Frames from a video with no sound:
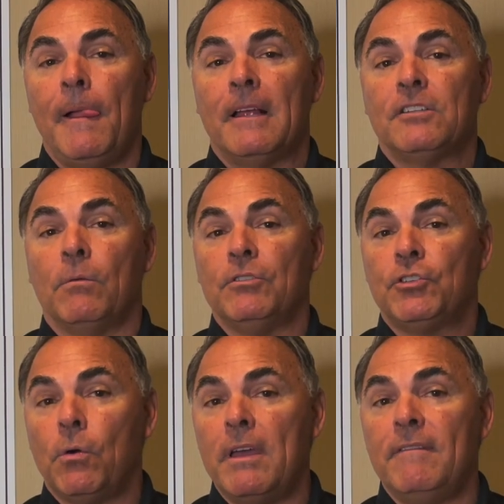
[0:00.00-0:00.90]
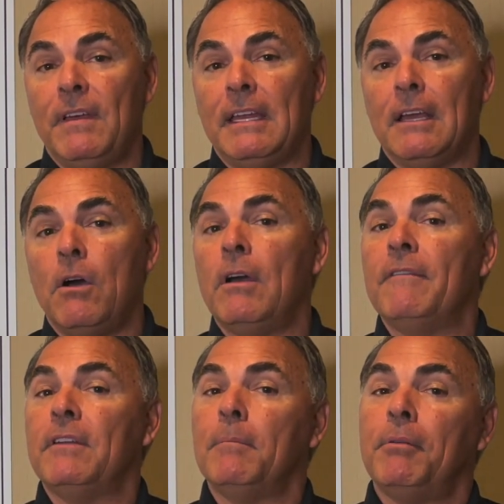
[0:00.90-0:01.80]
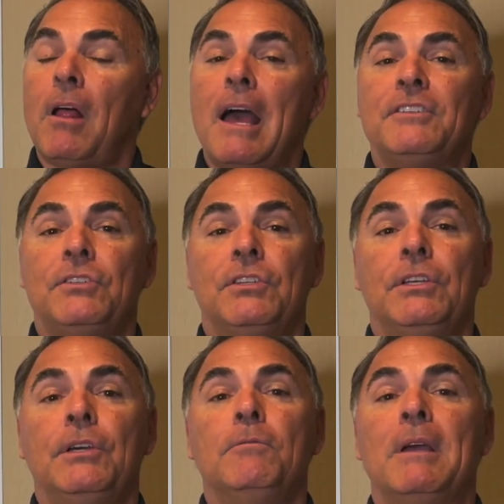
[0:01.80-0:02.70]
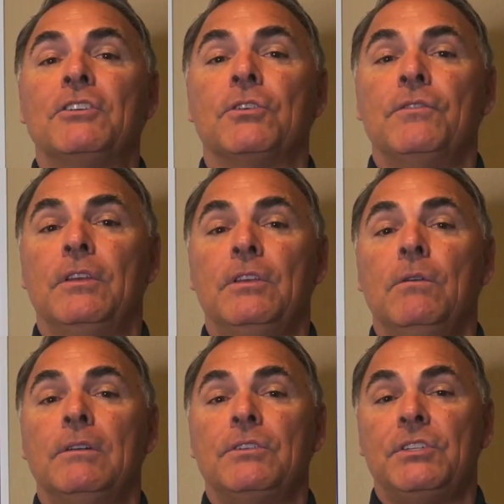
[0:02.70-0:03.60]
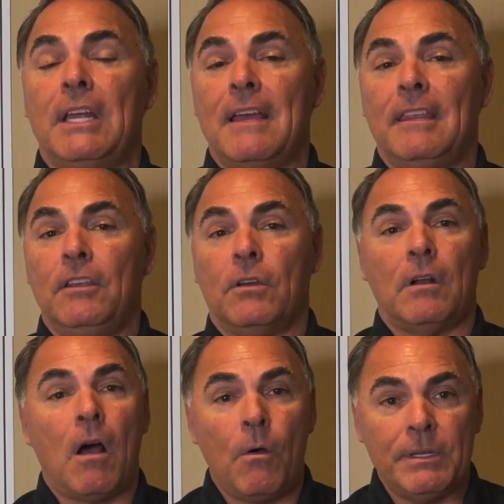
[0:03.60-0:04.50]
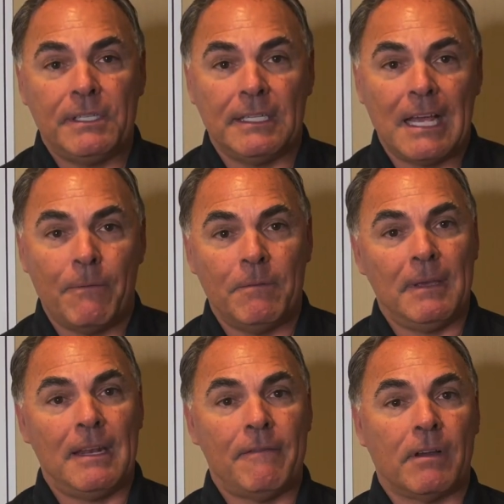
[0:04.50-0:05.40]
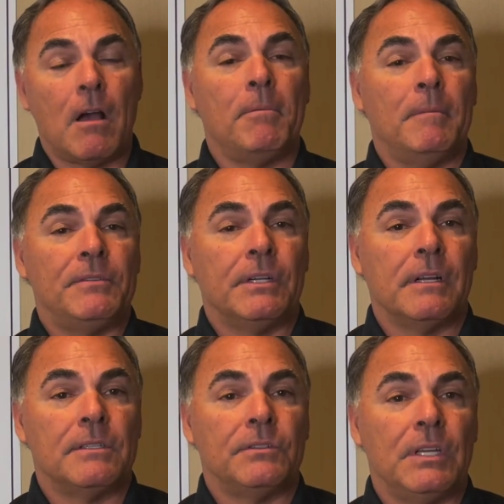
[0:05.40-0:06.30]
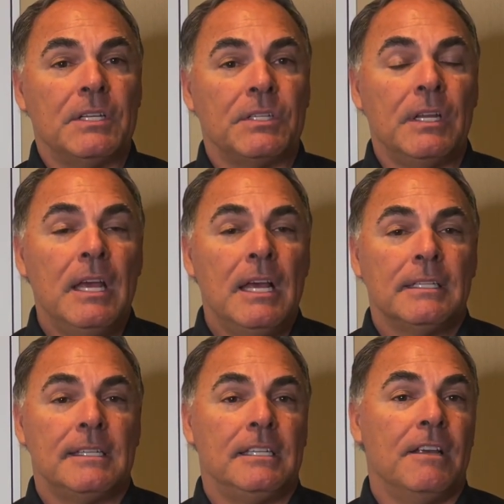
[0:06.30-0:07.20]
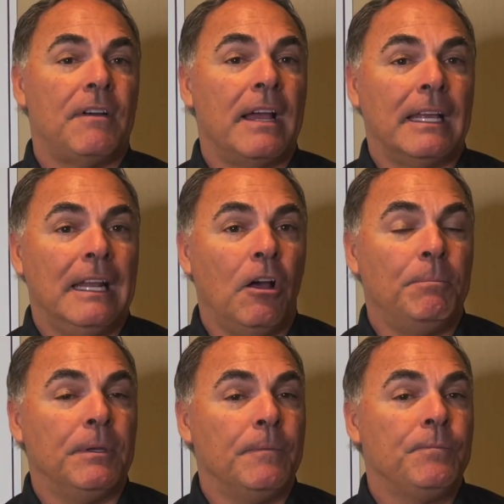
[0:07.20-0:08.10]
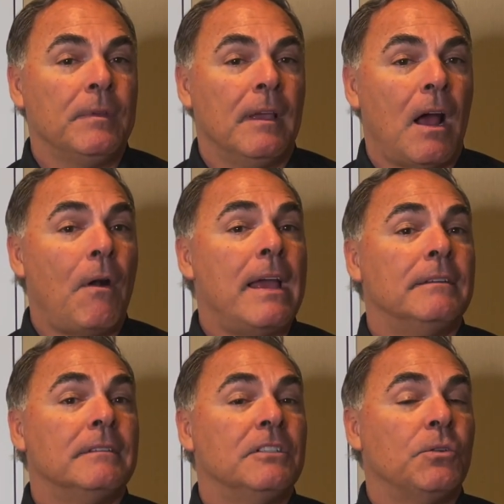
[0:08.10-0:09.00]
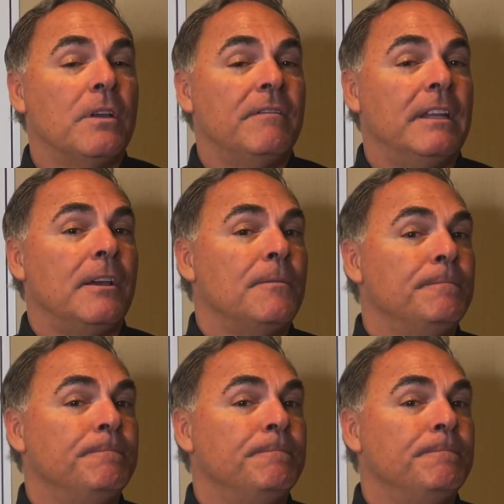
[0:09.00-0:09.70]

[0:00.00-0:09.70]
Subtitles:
So enjoy the video. If it applies to you, make sure that you understand that you can always sit down with me and have a complimentary consultation to see if I can help you. All right, enjoy the video.